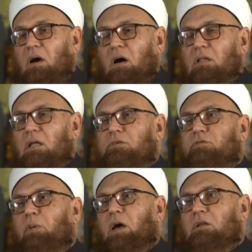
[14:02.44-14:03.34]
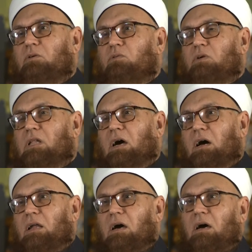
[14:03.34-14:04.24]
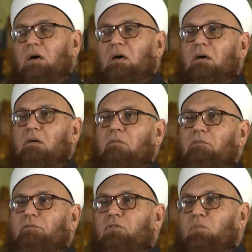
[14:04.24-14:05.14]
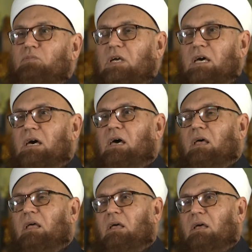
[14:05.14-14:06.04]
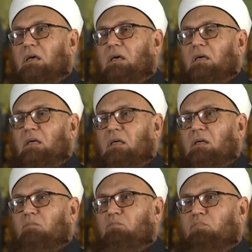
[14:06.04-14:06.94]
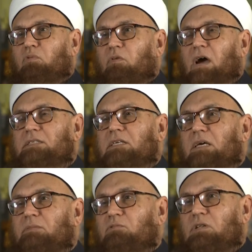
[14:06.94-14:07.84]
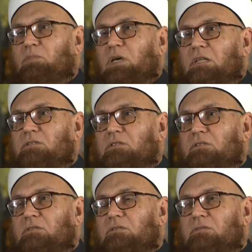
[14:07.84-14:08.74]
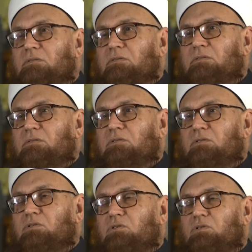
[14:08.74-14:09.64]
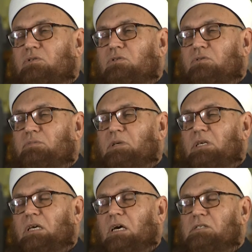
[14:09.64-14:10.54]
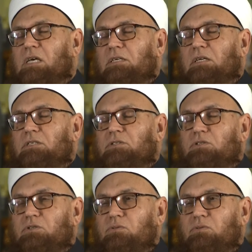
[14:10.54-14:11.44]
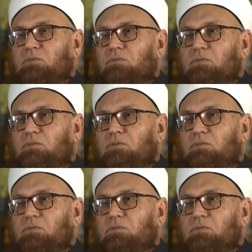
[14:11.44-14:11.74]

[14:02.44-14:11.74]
Allah subhanahu wa ta'ala from there provided him with means to be ascended to